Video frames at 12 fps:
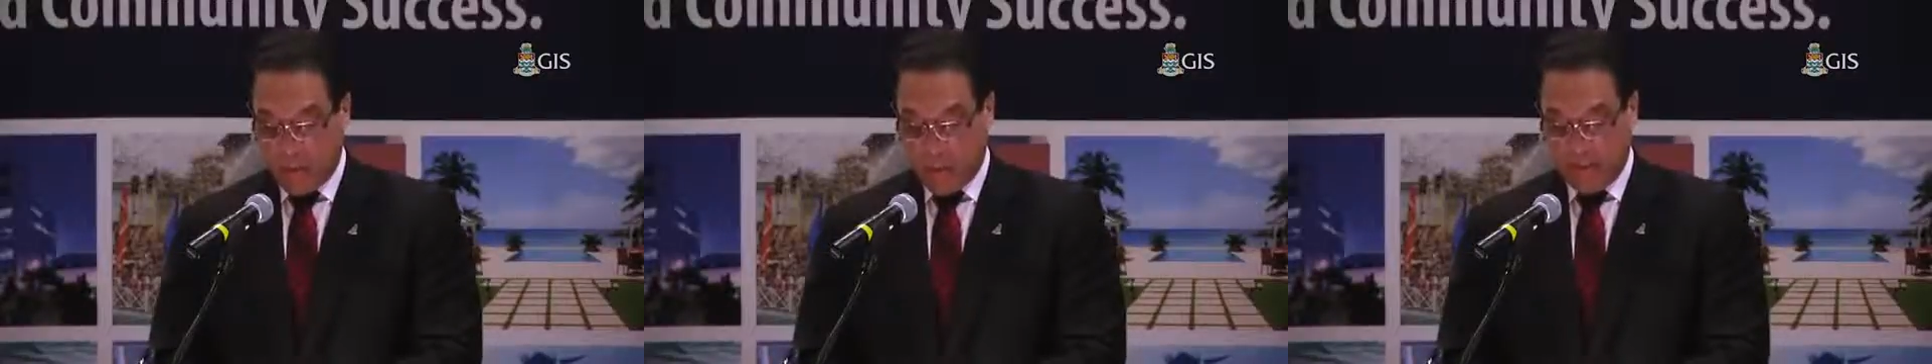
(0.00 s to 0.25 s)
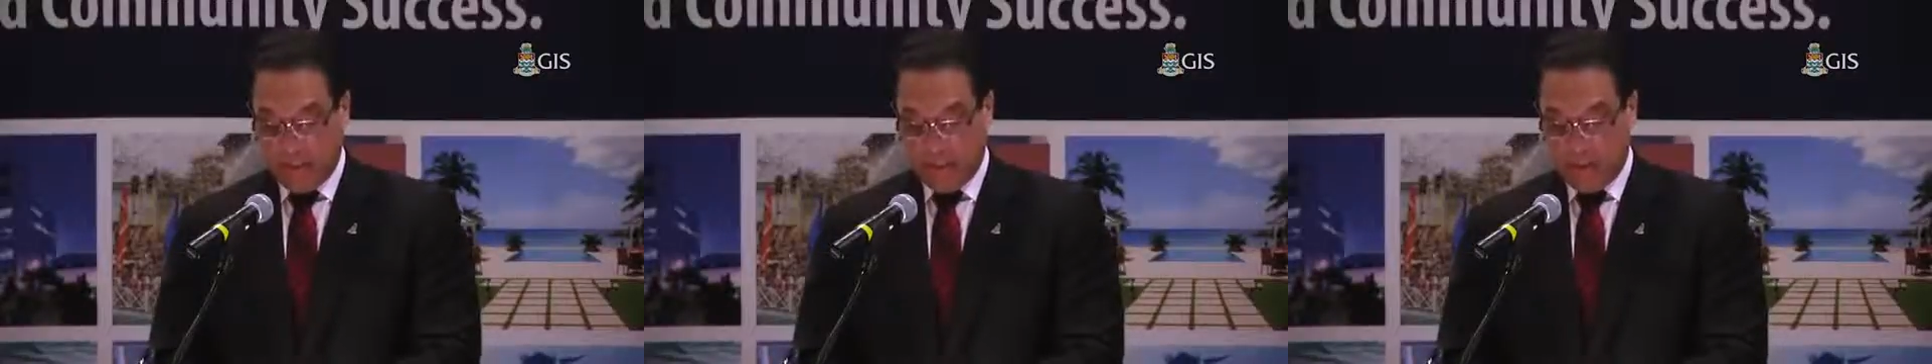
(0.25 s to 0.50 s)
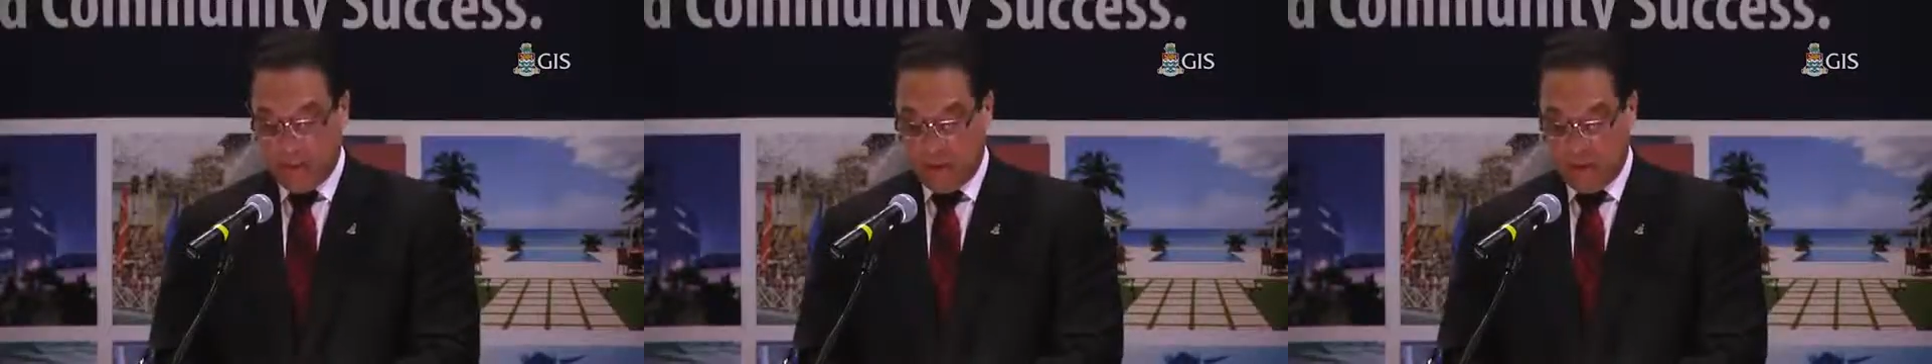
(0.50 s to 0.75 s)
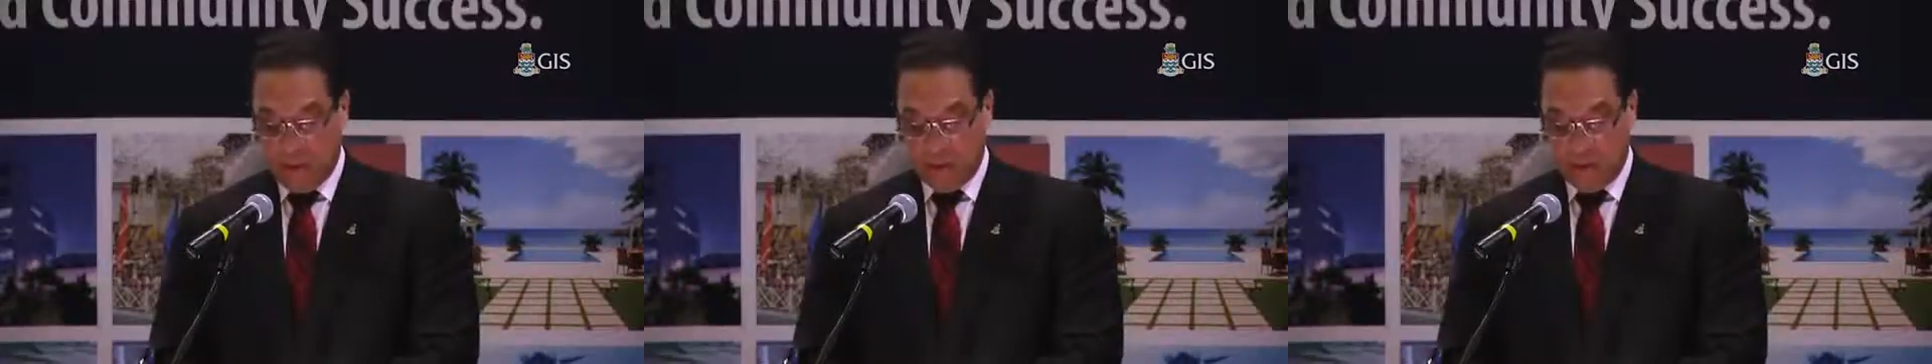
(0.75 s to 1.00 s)
who makes the
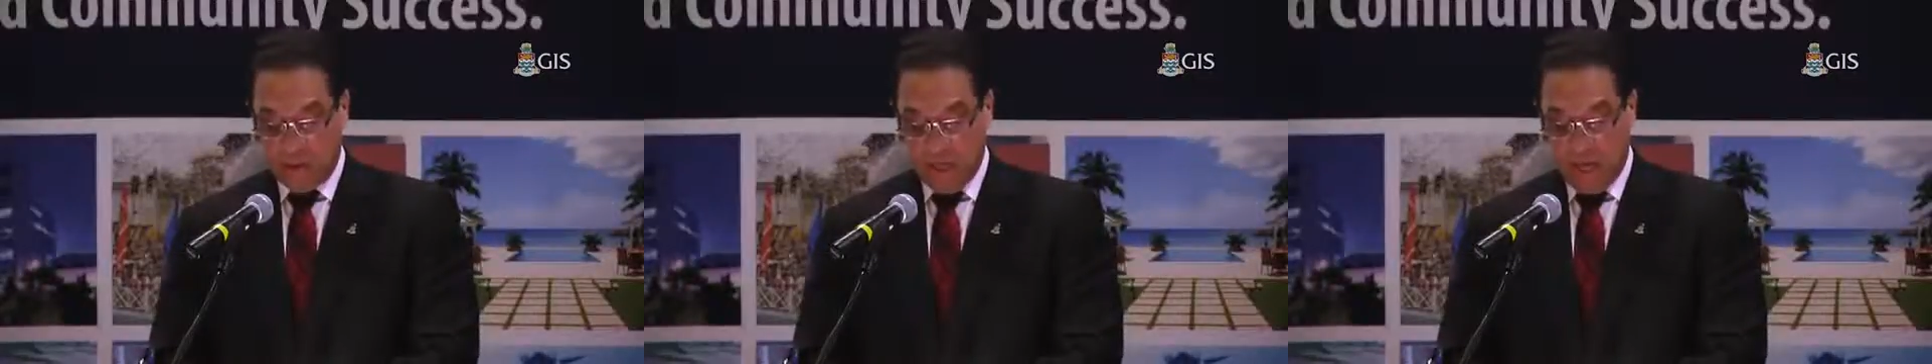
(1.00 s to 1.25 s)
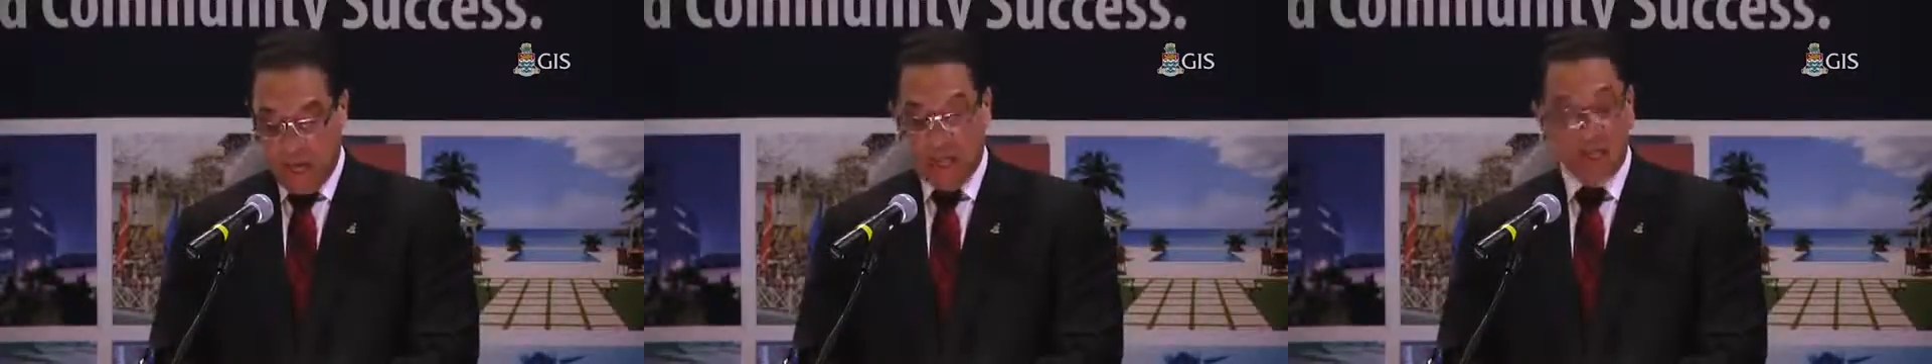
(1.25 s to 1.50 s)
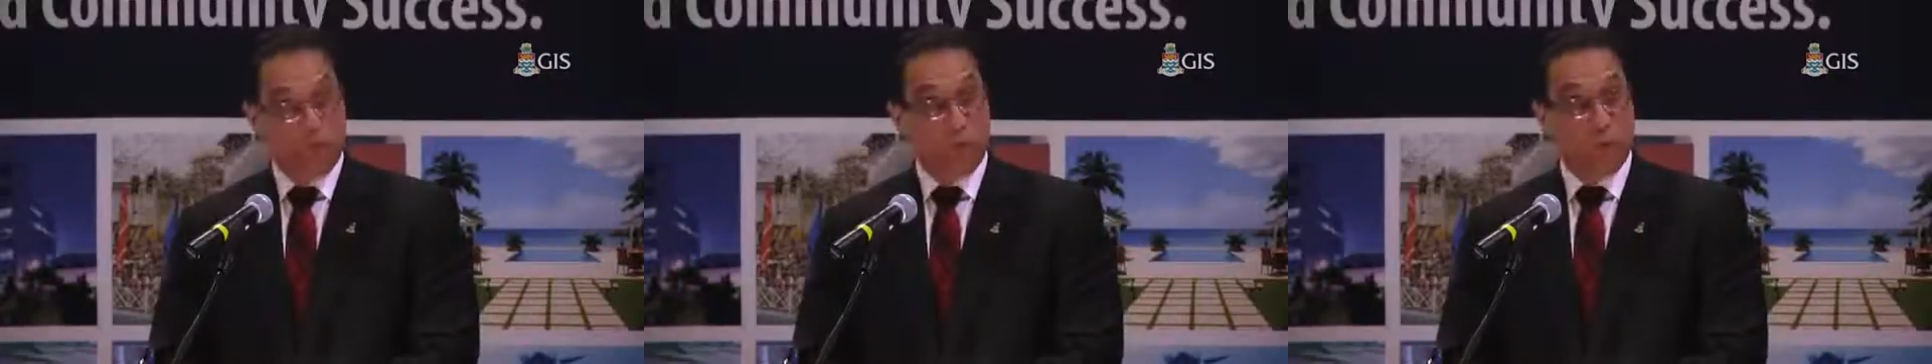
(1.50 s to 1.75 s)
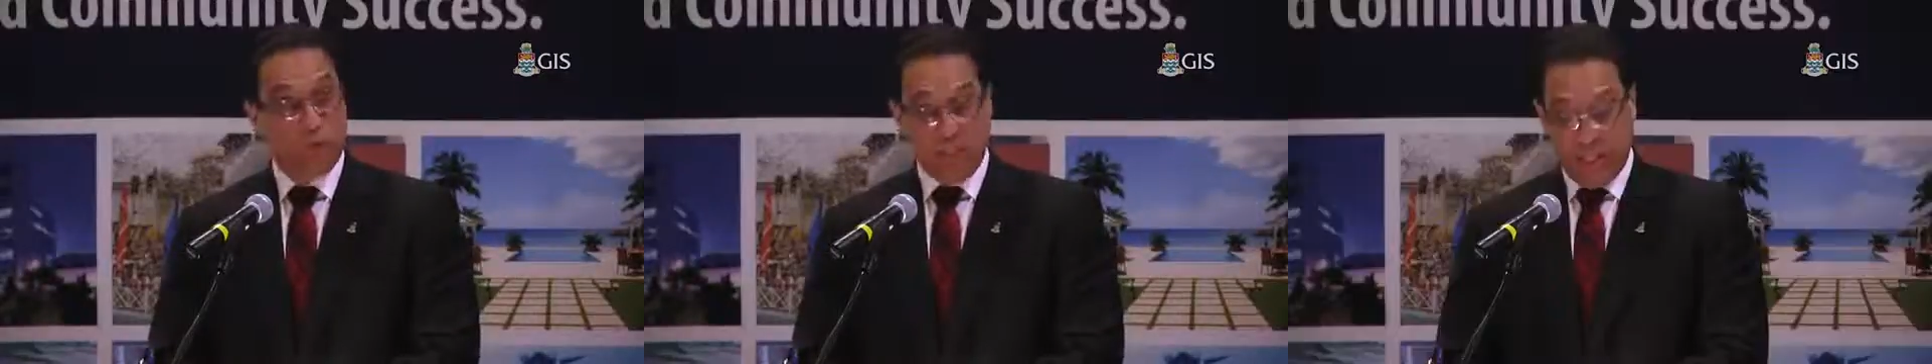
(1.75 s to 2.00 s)
determination as to
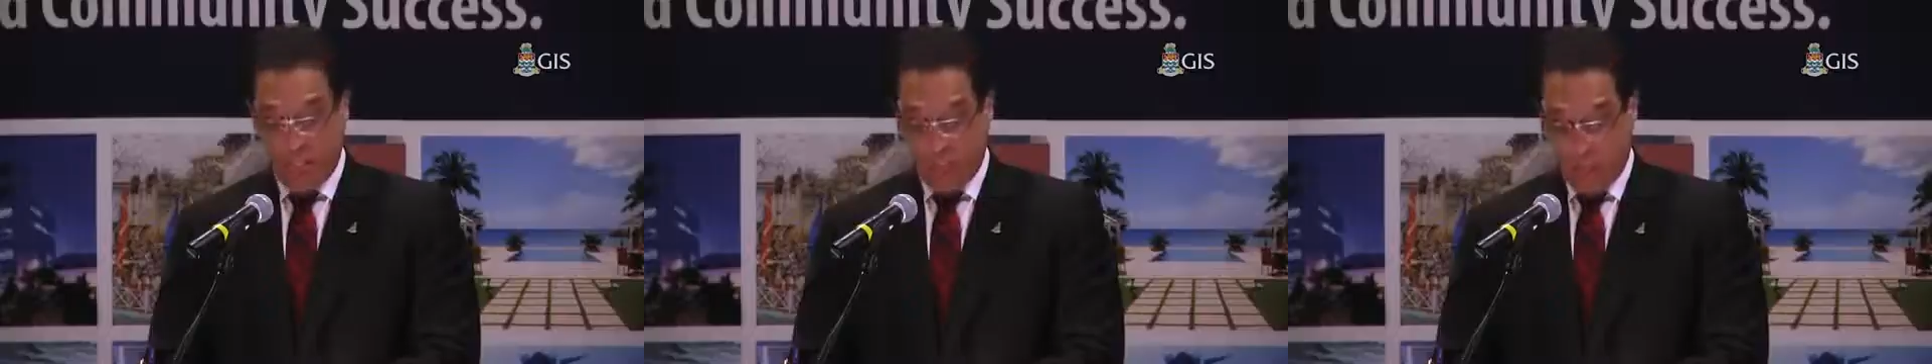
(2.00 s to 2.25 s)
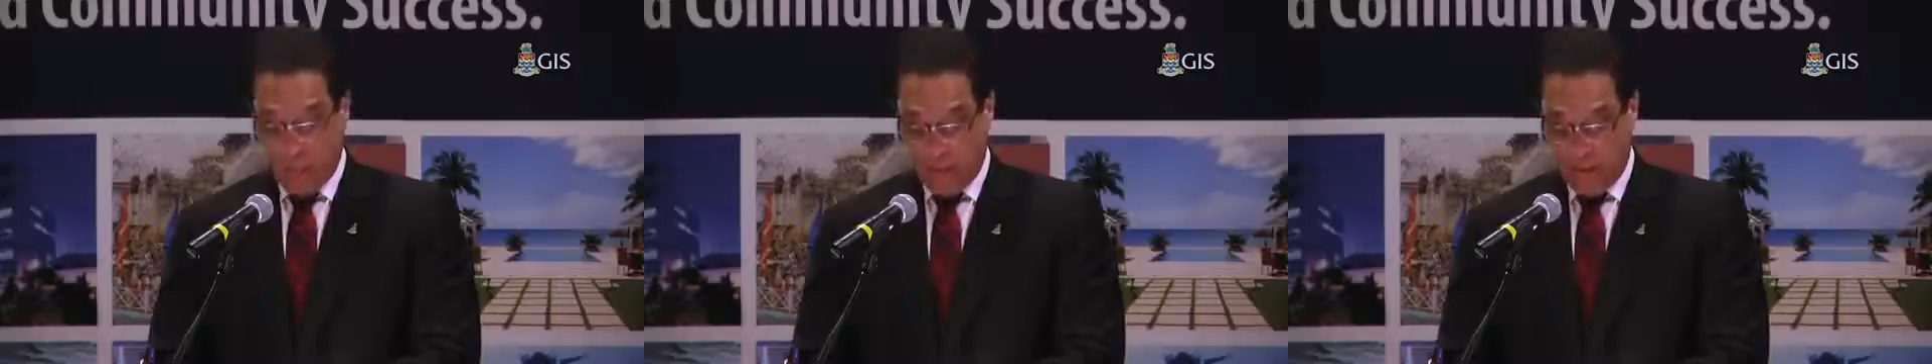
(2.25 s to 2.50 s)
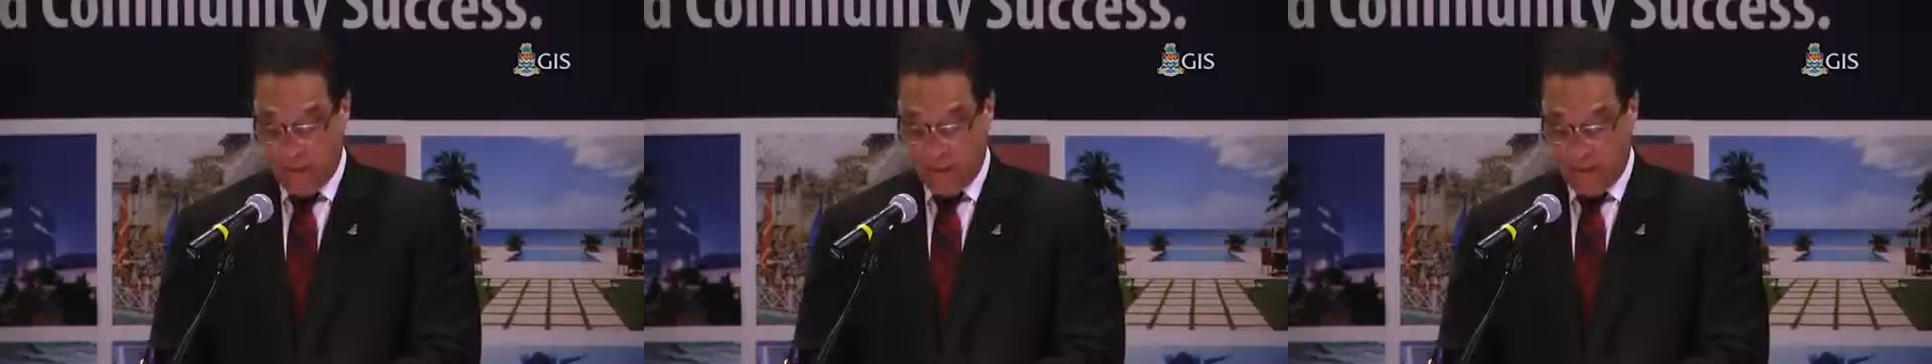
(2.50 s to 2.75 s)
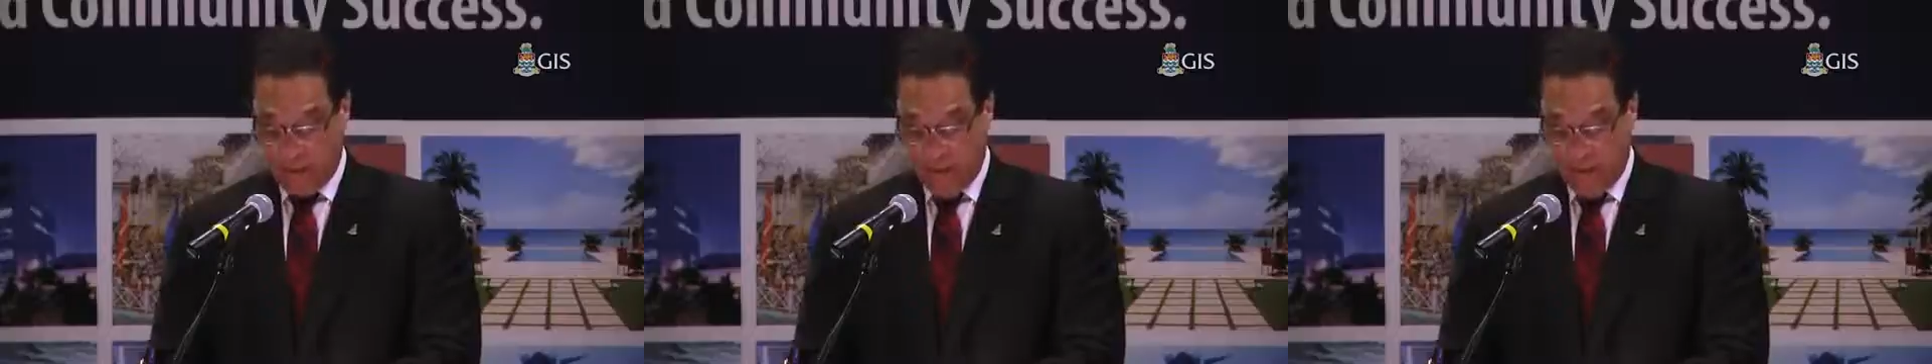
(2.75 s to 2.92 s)
who is a key employee